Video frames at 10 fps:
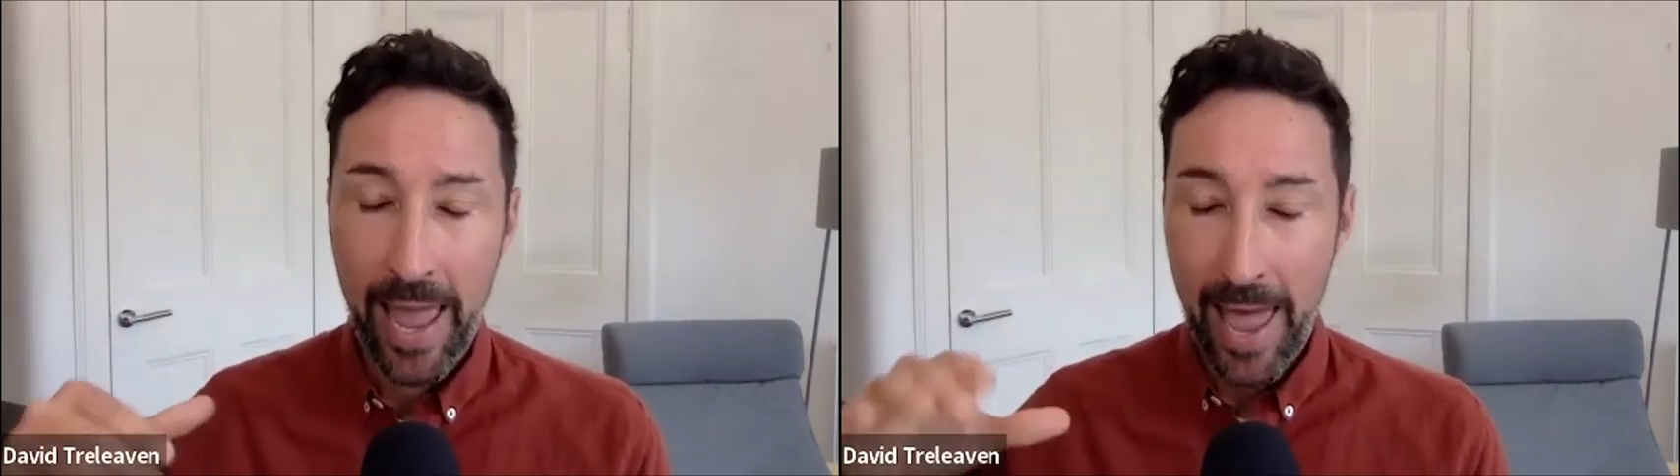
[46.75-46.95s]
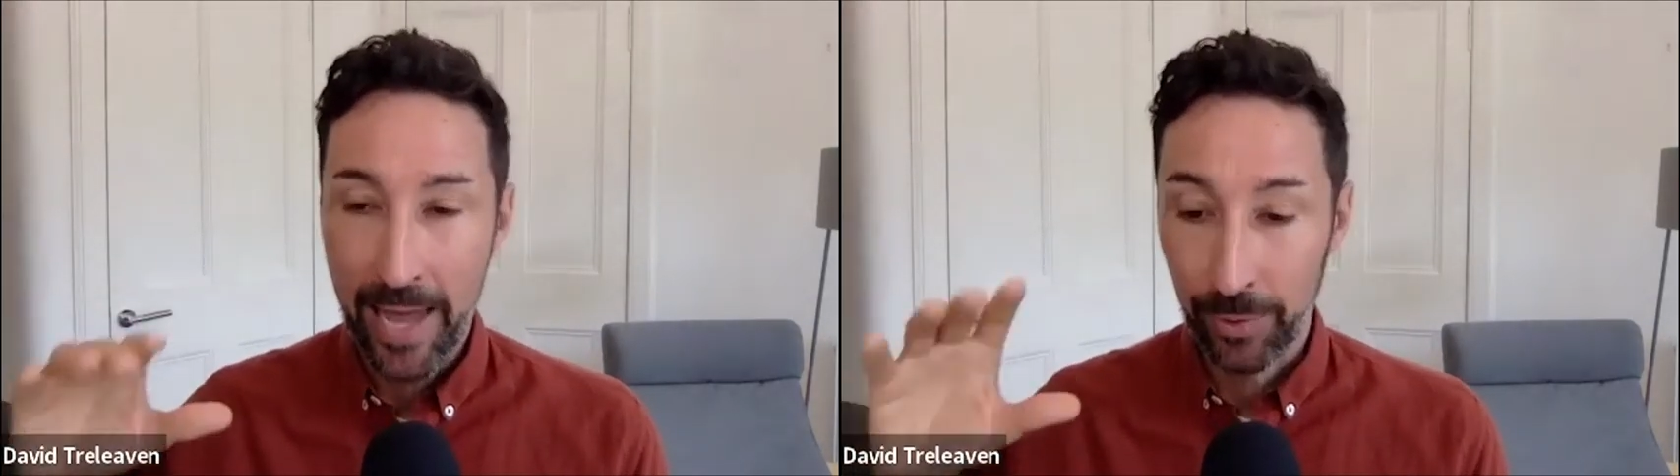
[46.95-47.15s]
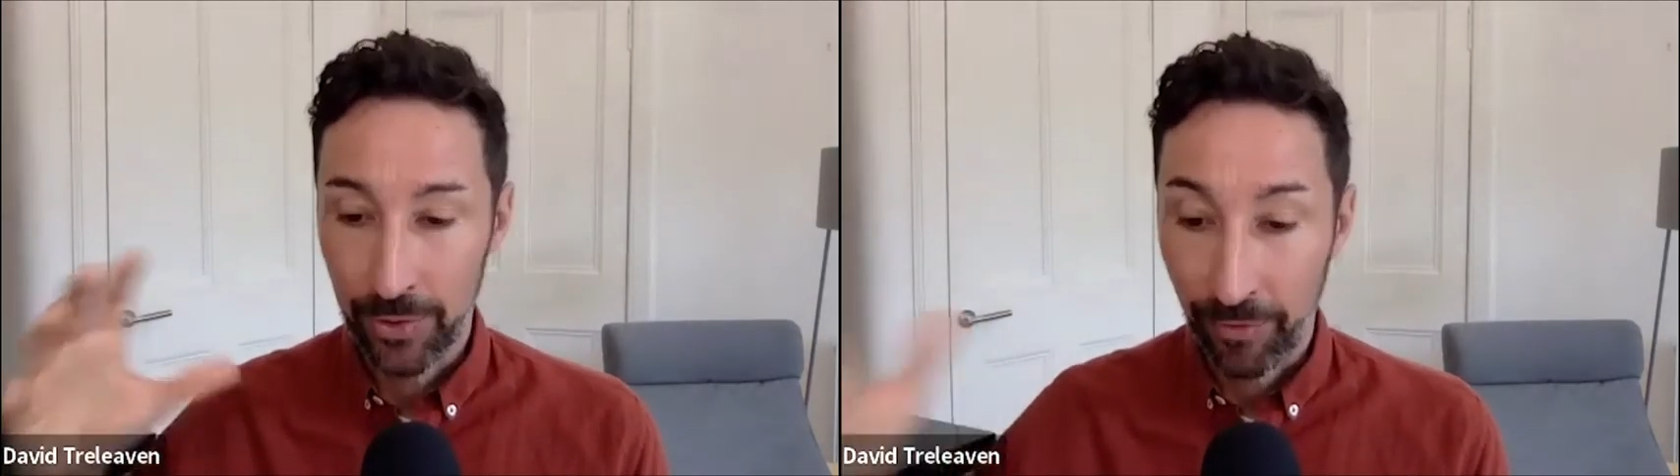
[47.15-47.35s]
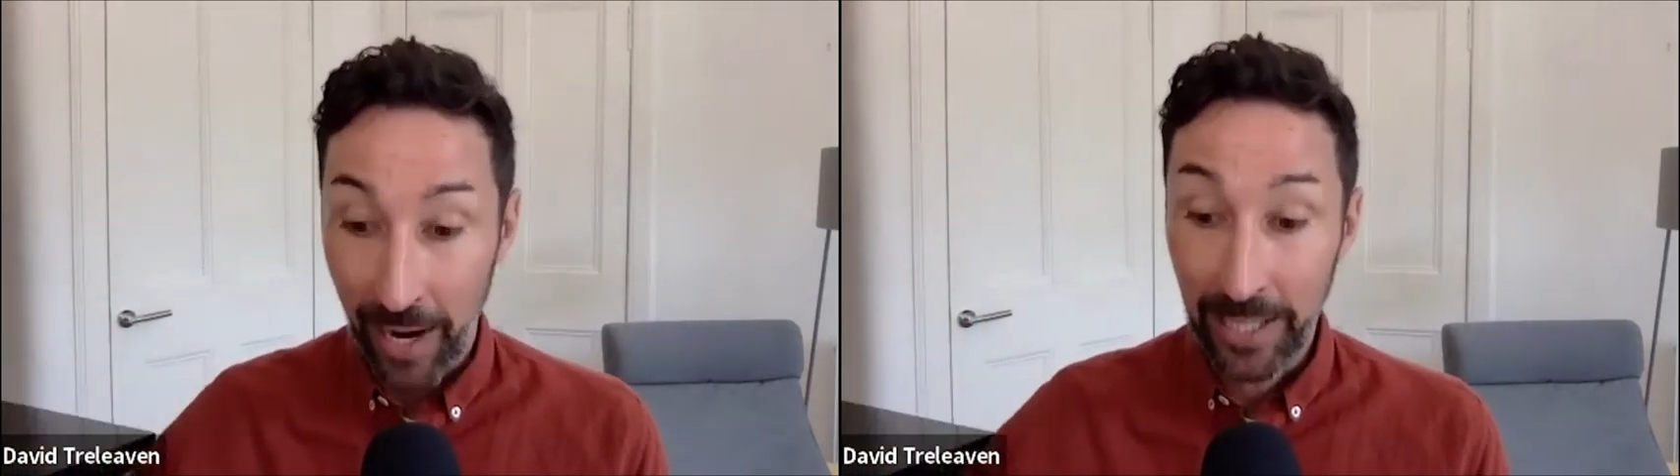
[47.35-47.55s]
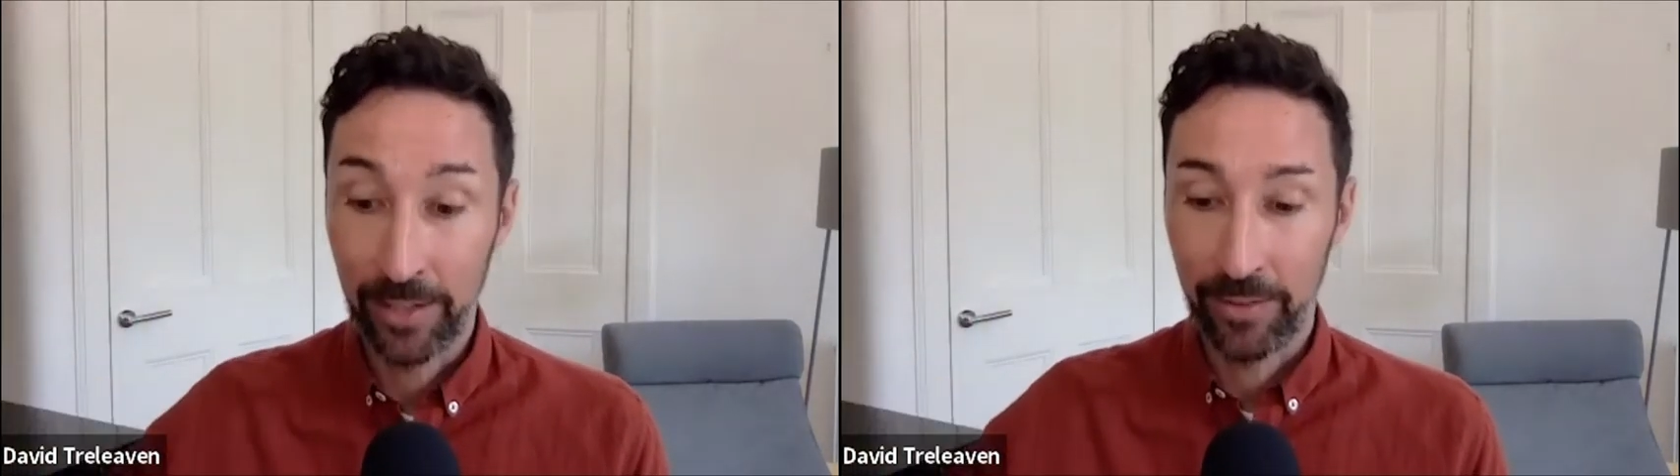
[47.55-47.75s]
and I was
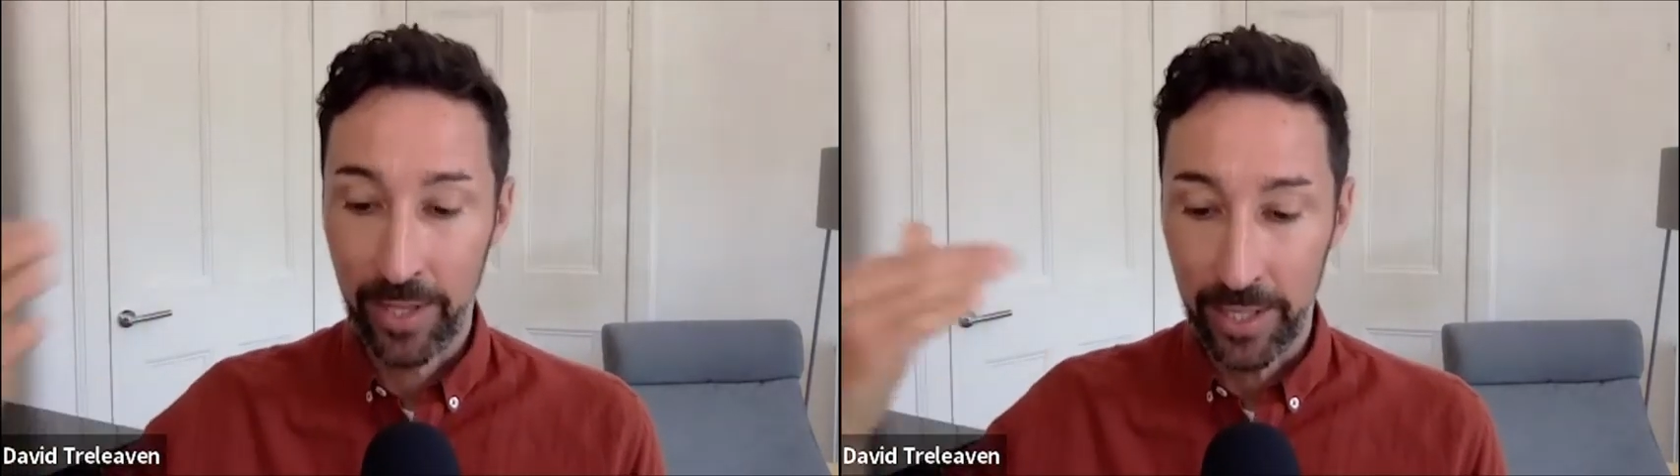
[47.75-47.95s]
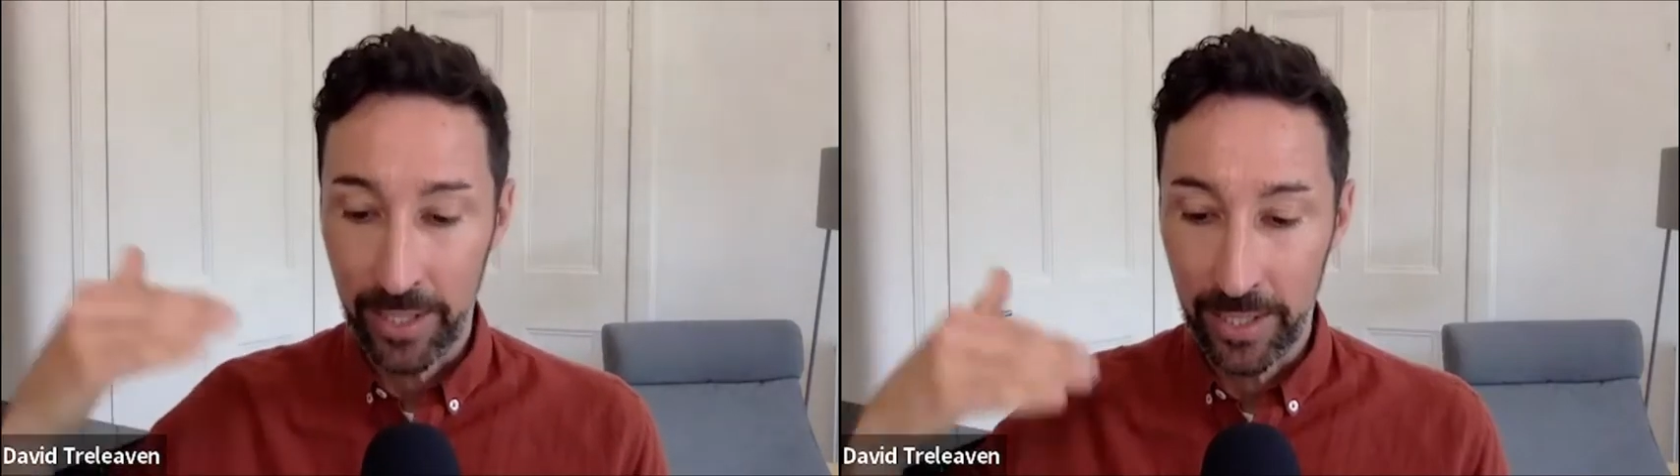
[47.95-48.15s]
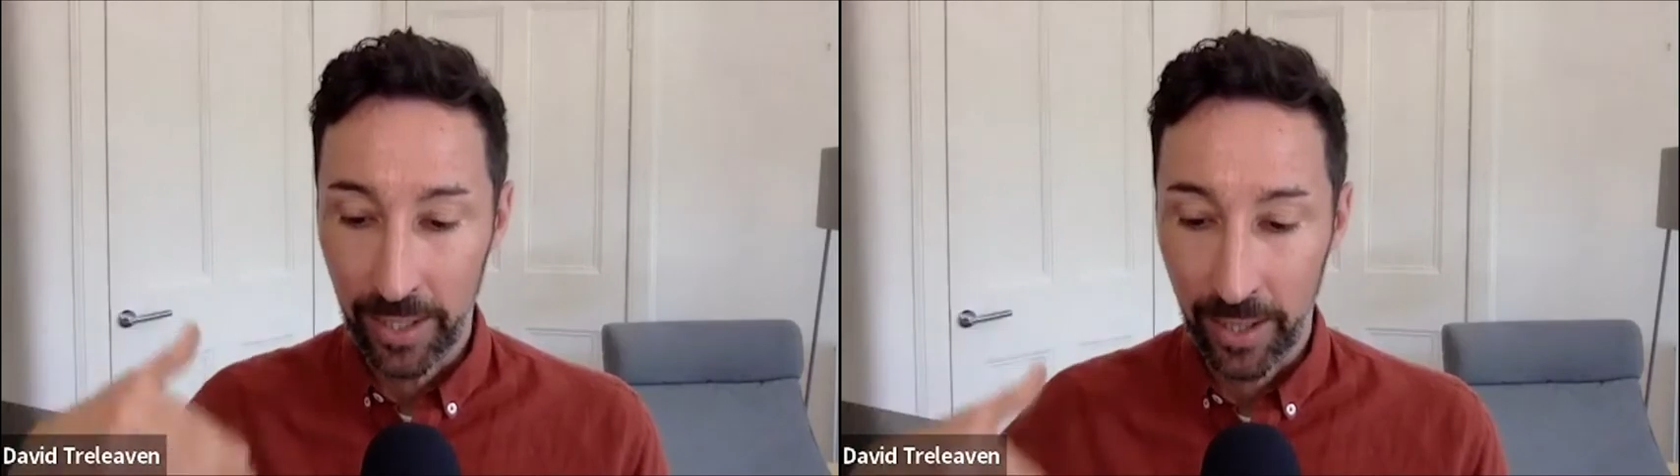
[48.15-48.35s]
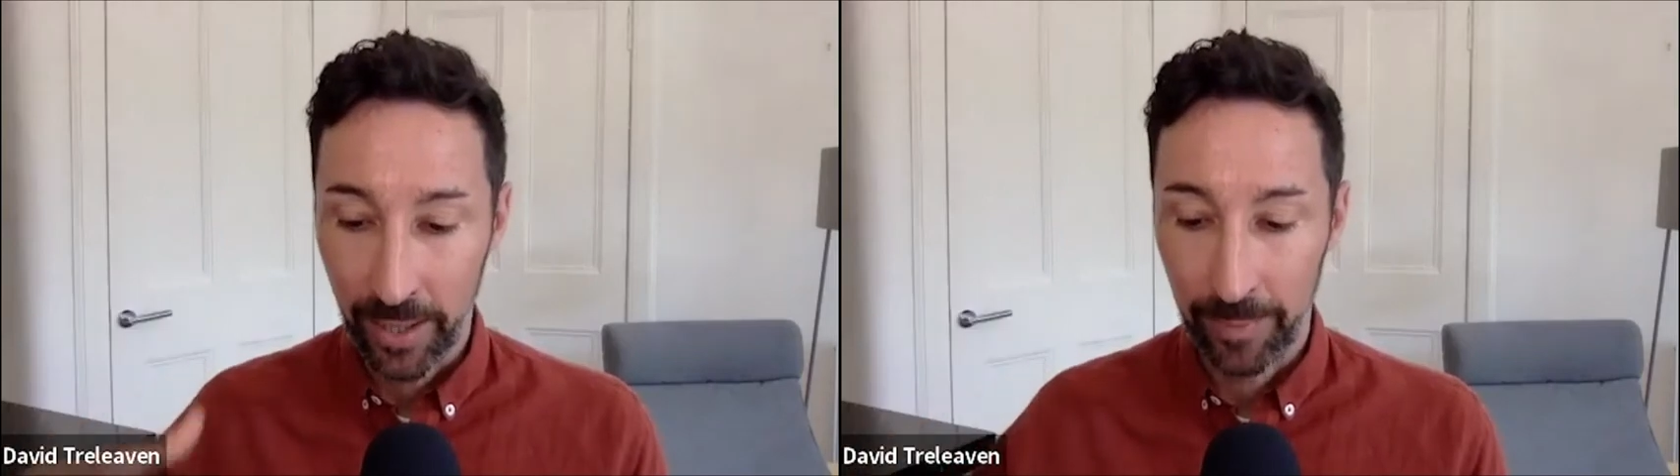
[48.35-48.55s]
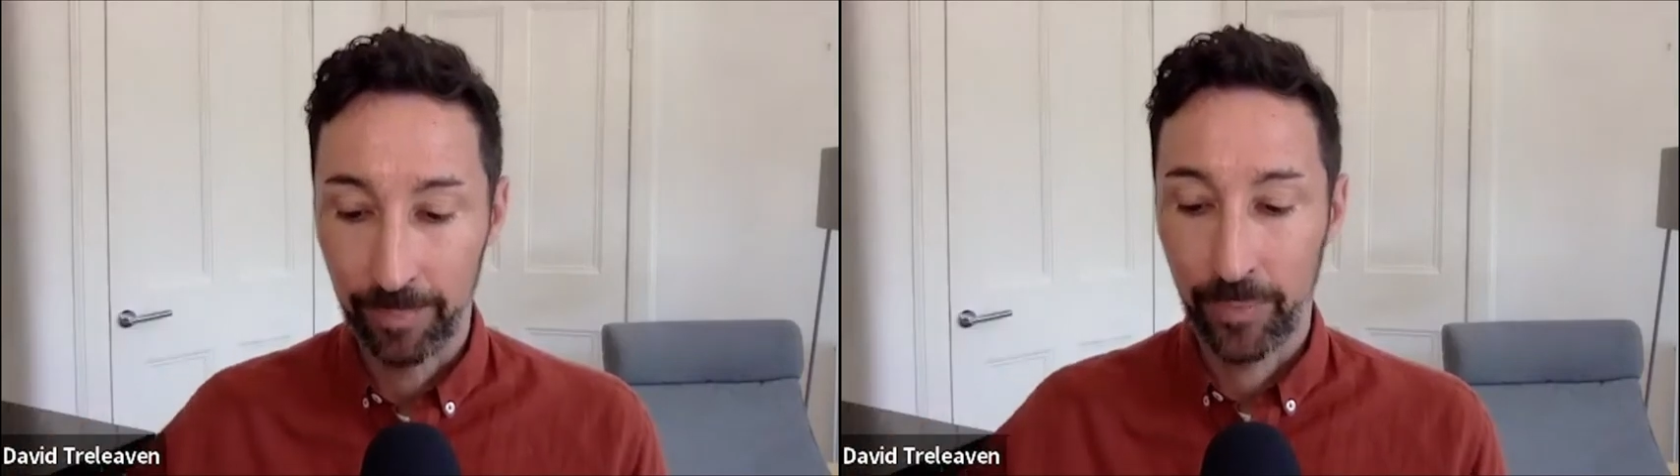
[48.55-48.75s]
finding that the
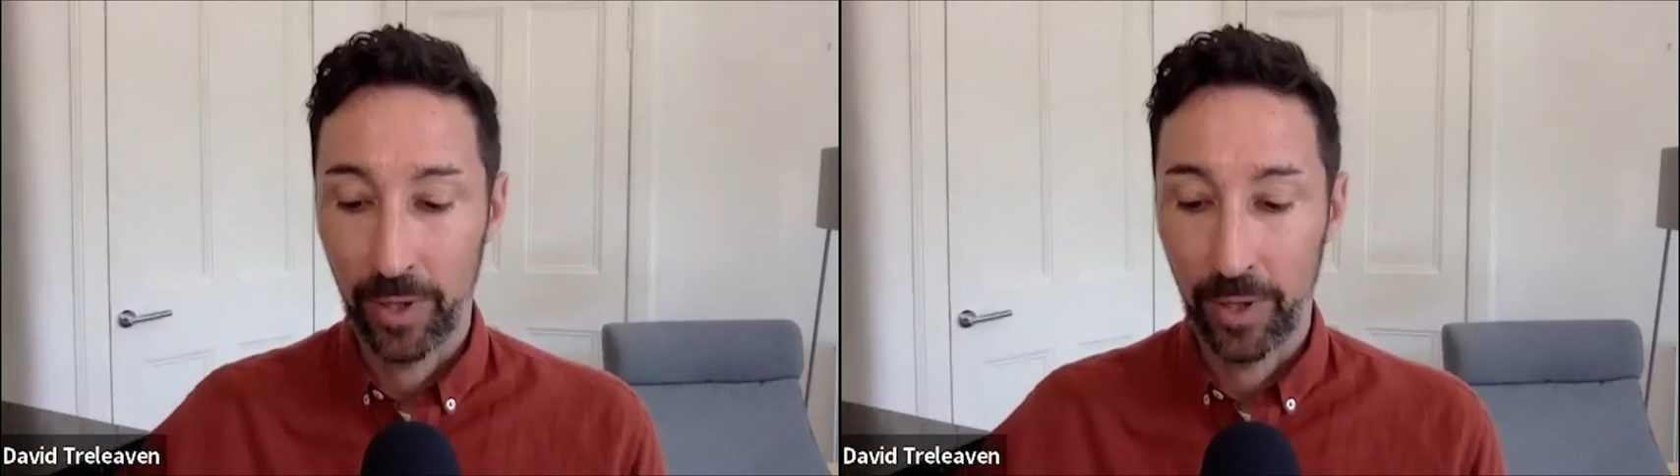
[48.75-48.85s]
um,